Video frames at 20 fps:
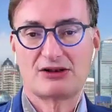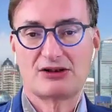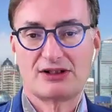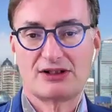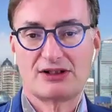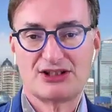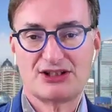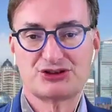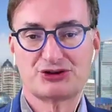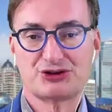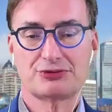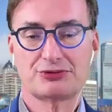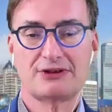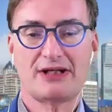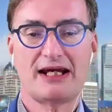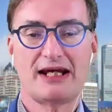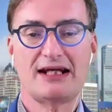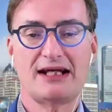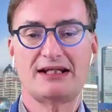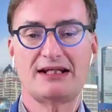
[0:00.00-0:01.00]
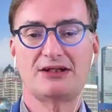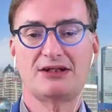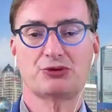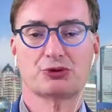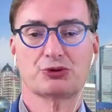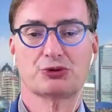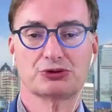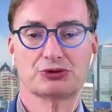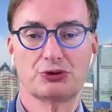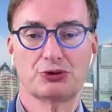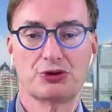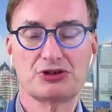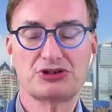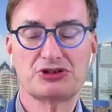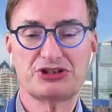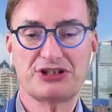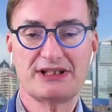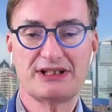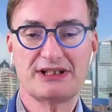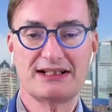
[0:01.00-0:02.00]
is creating or
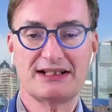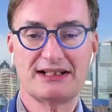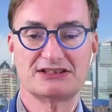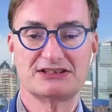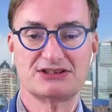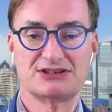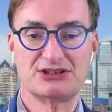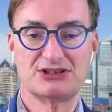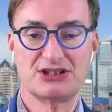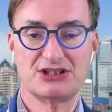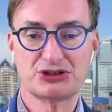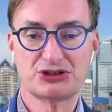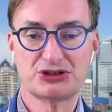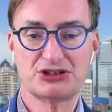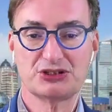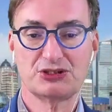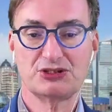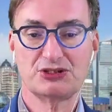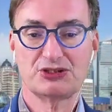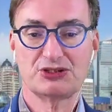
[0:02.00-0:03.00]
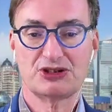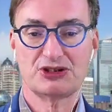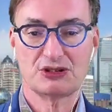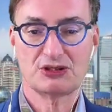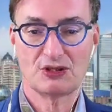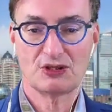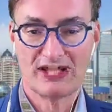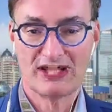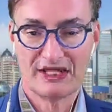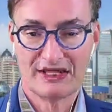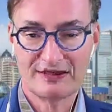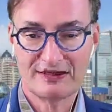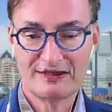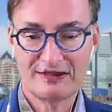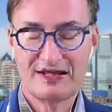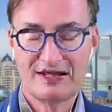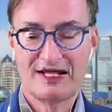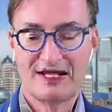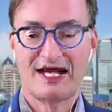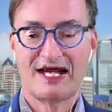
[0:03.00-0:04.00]
launching its digital yuan
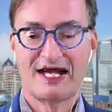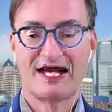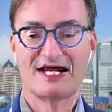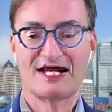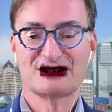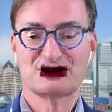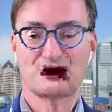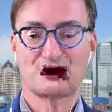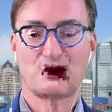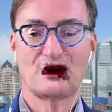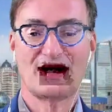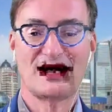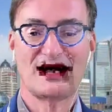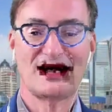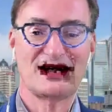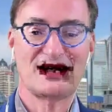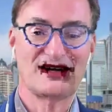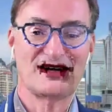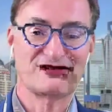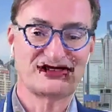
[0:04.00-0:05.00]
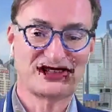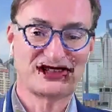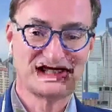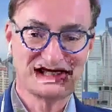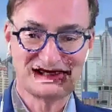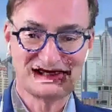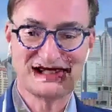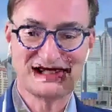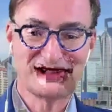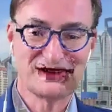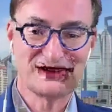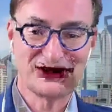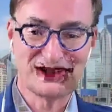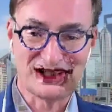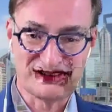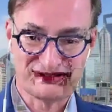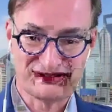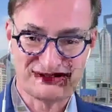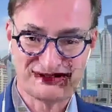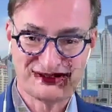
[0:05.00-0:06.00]
as a way of killing
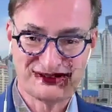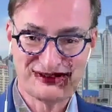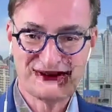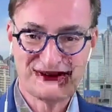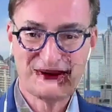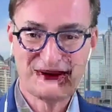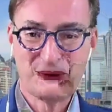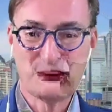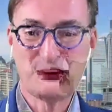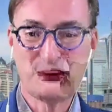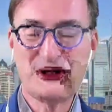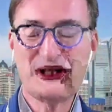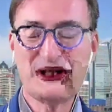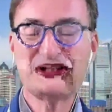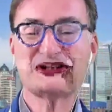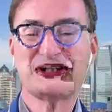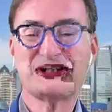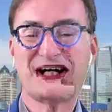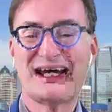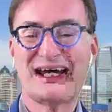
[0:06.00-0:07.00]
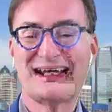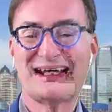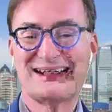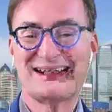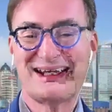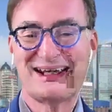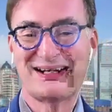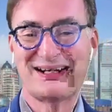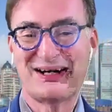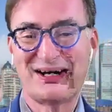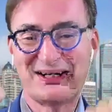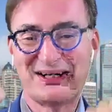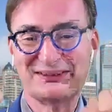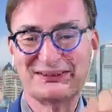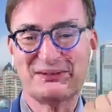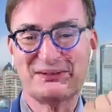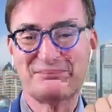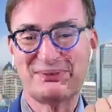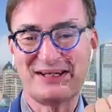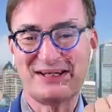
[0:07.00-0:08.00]
off WeChat and
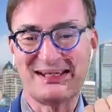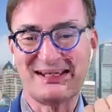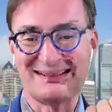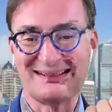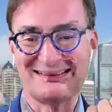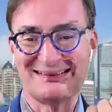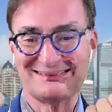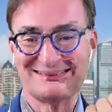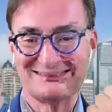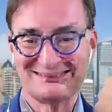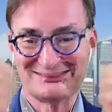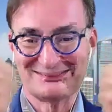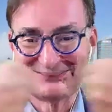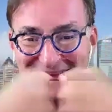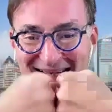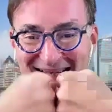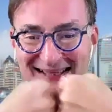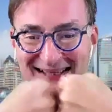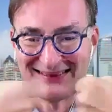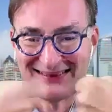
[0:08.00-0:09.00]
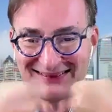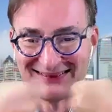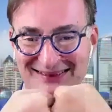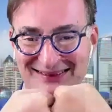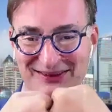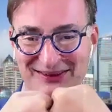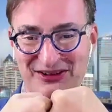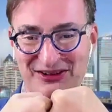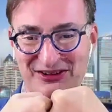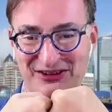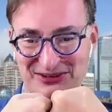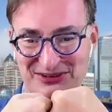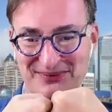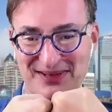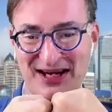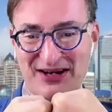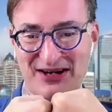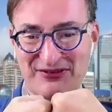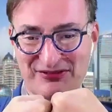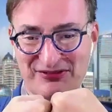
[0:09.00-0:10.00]
Alipay, right? That they're going to
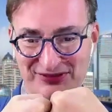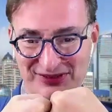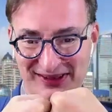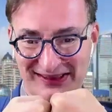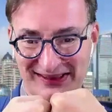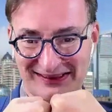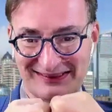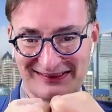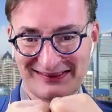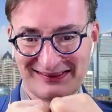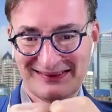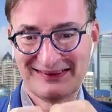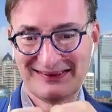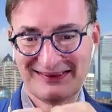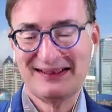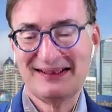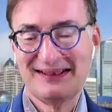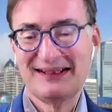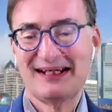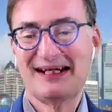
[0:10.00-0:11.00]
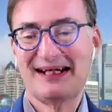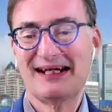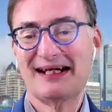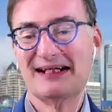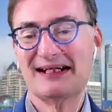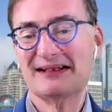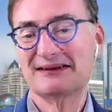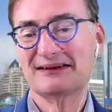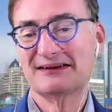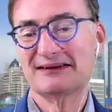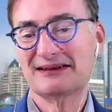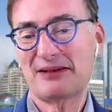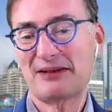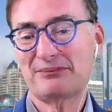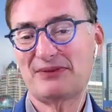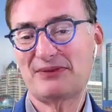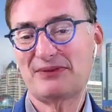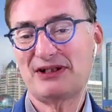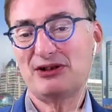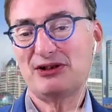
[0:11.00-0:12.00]
somehow fight. And let
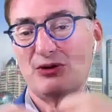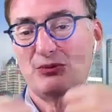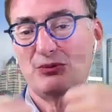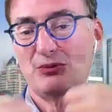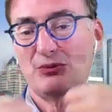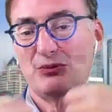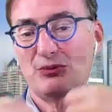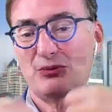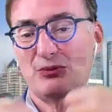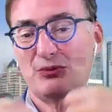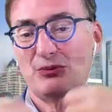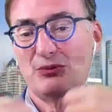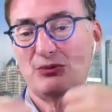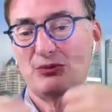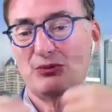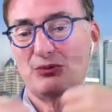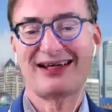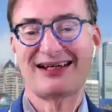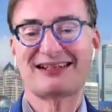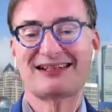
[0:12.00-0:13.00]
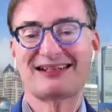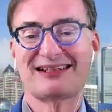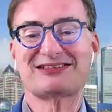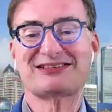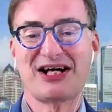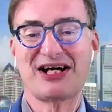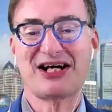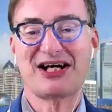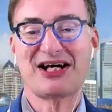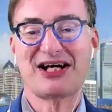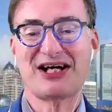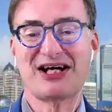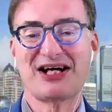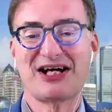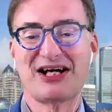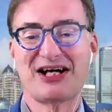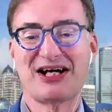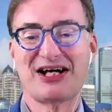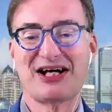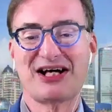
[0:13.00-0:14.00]
me prove to you that is not the
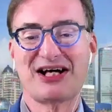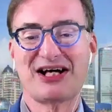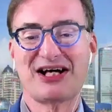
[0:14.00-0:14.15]
case.